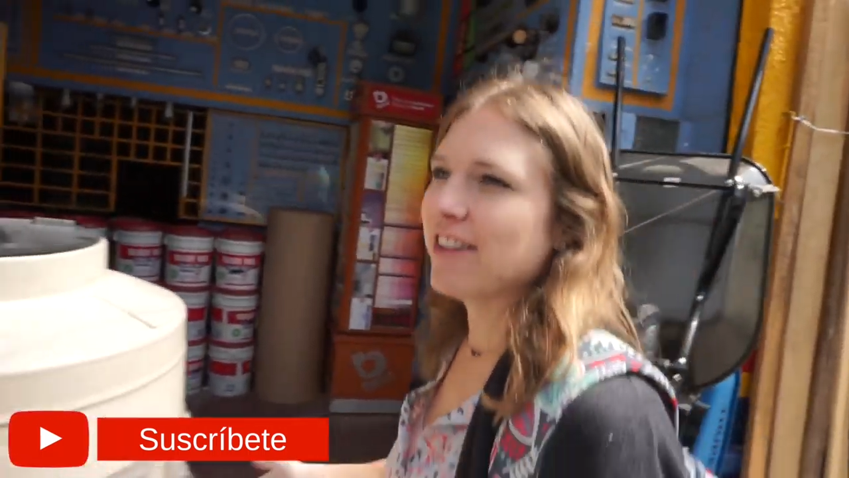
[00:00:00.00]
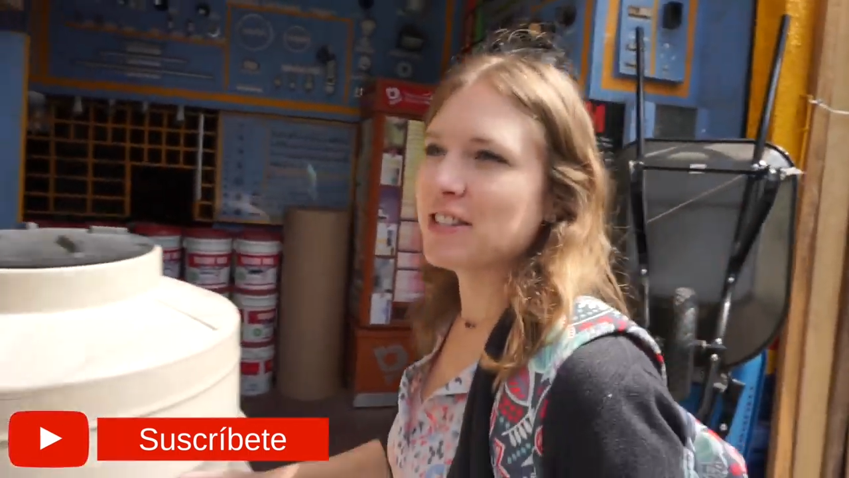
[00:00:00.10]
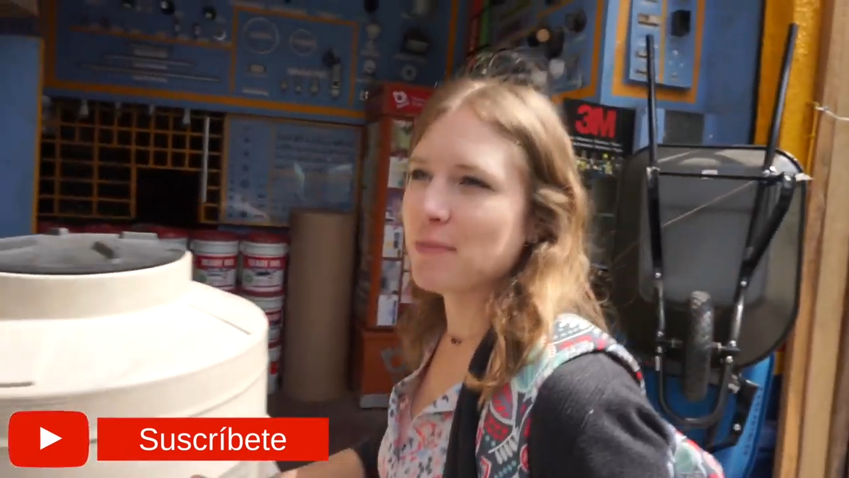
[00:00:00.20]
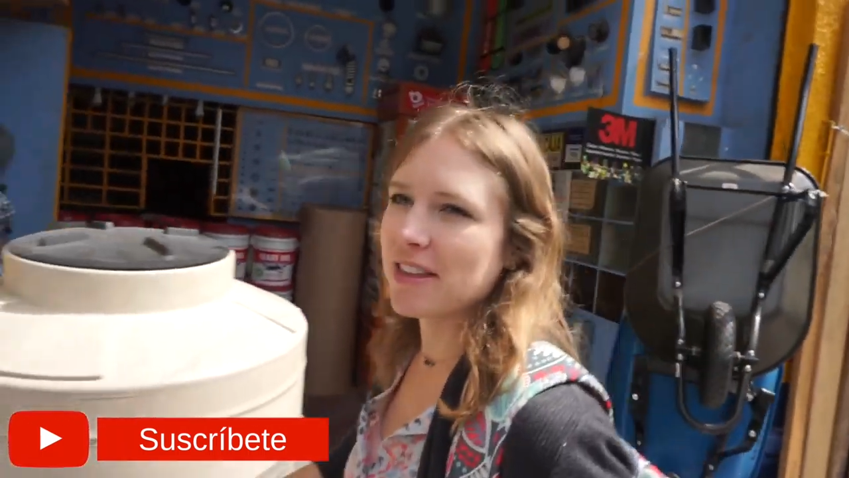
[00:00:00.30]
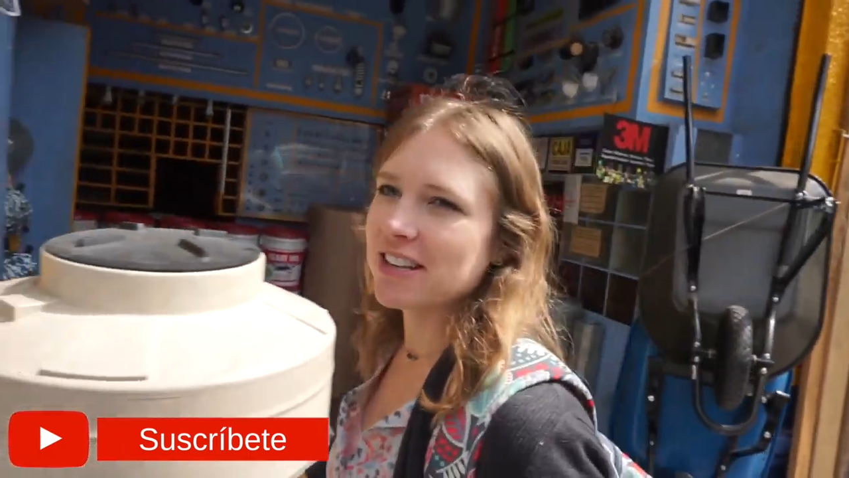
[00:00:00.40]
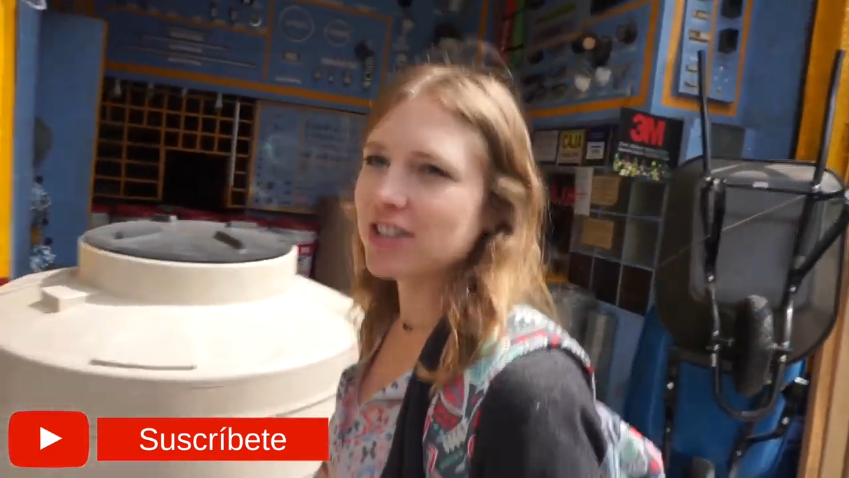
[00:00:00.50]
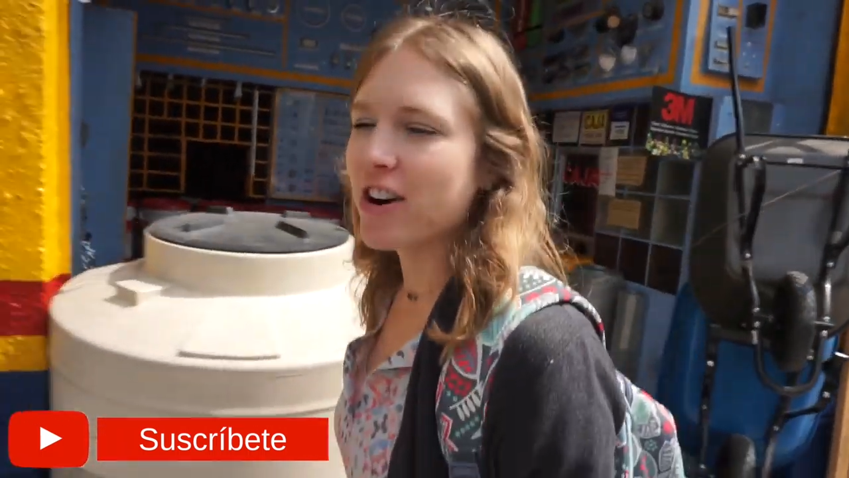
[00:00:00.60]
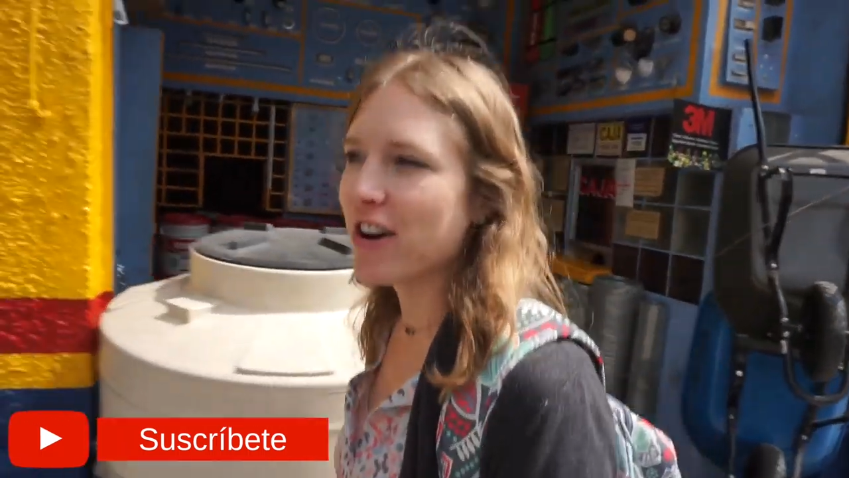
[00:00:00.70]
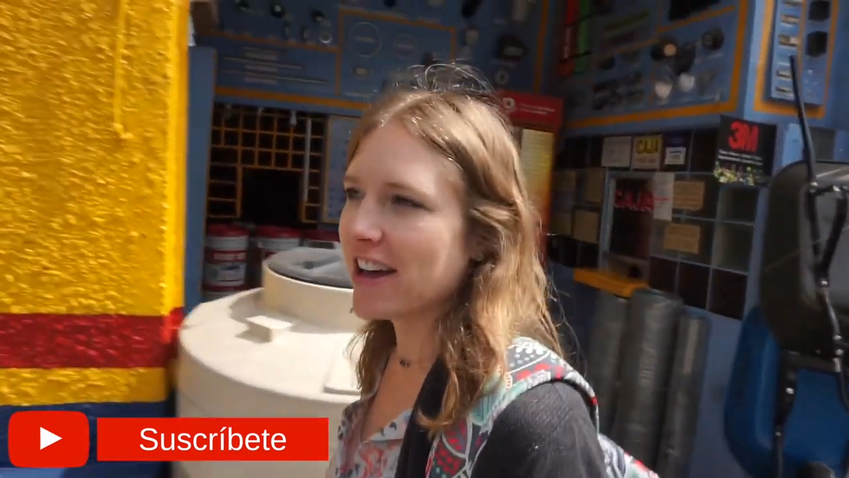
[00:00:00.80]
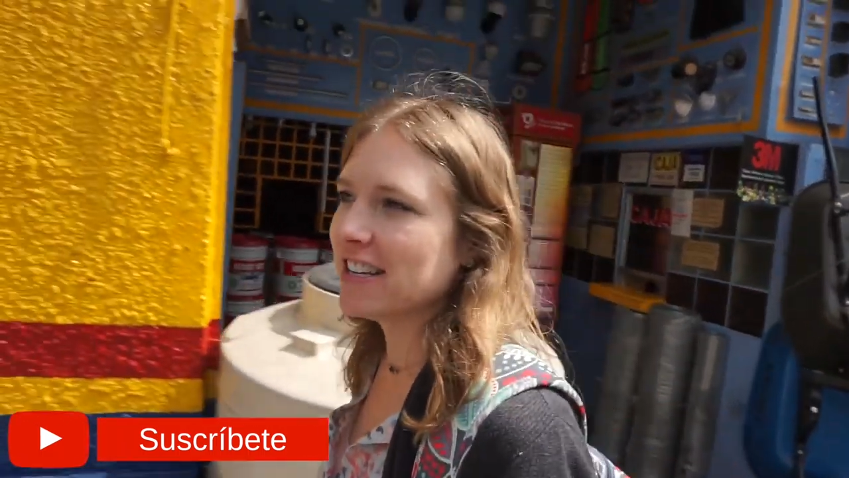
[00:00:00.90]
of some of these
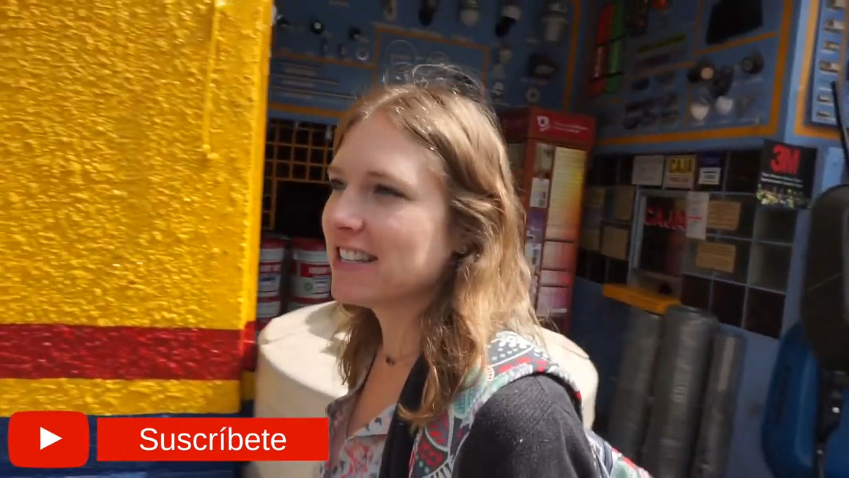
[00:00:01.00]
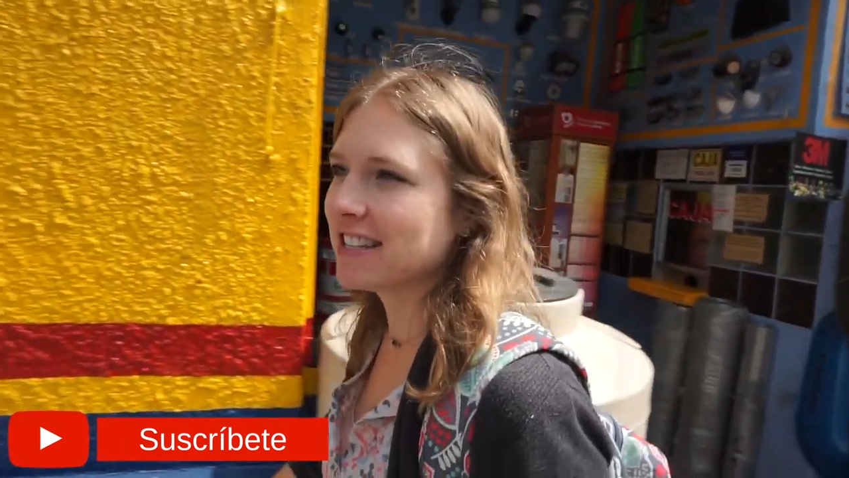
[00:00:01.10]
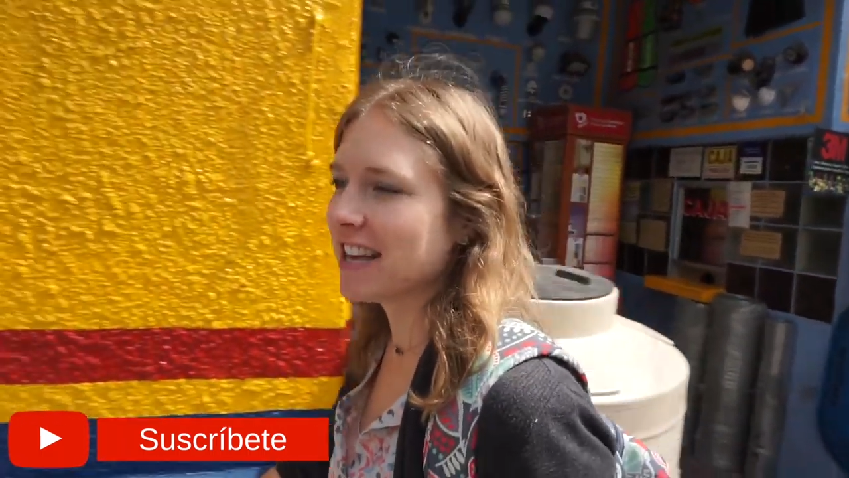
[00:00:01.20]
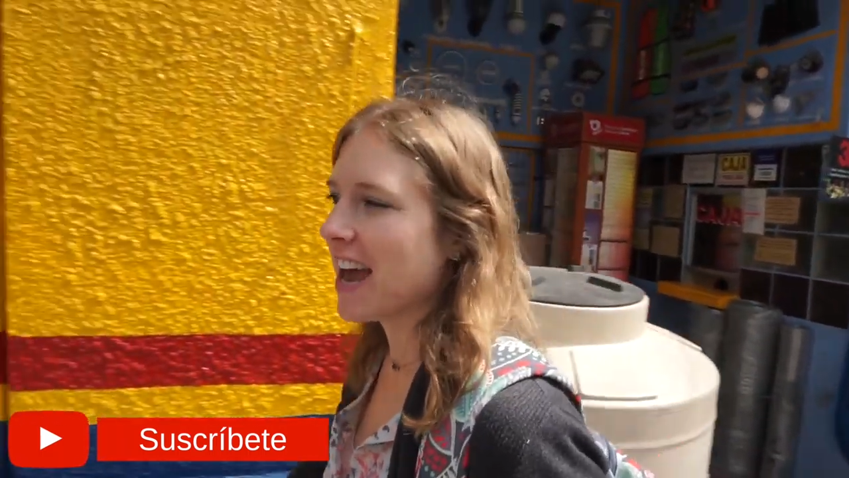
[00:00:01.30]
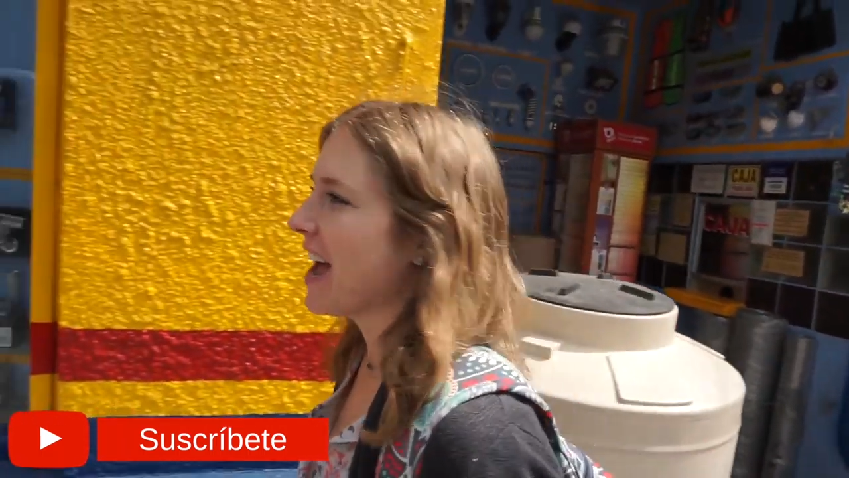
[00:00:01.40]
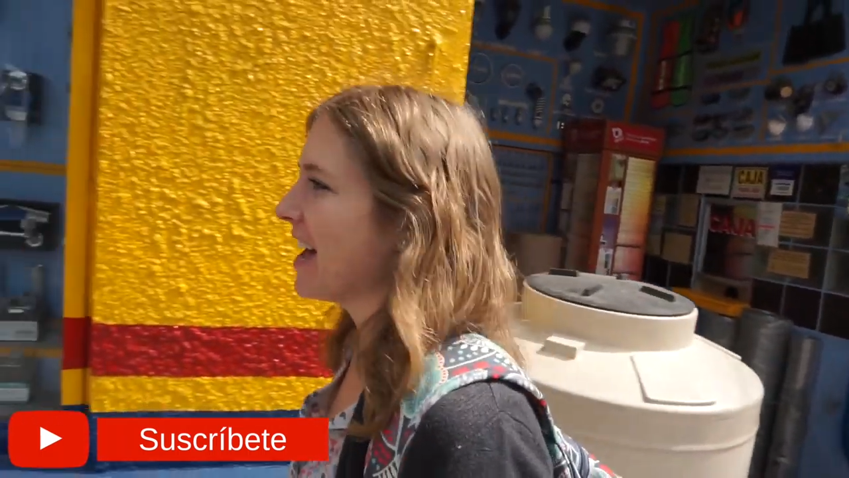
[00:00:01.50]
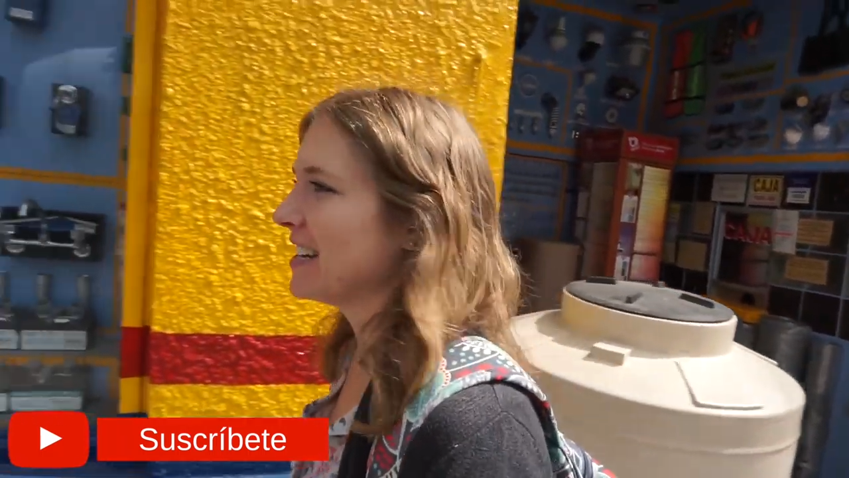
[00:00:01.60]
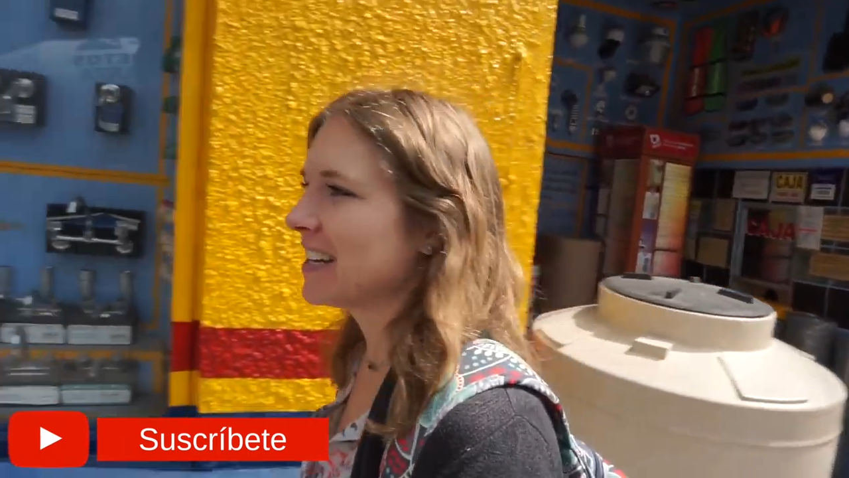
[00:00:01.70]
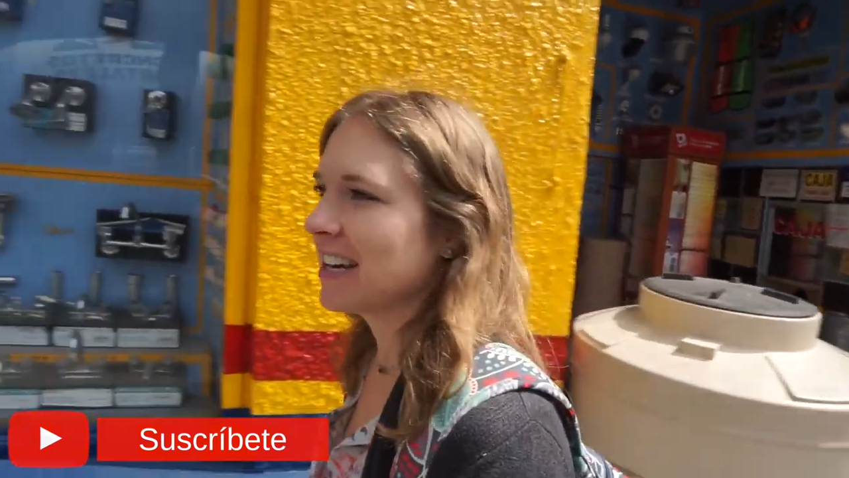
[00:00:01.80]
artists, and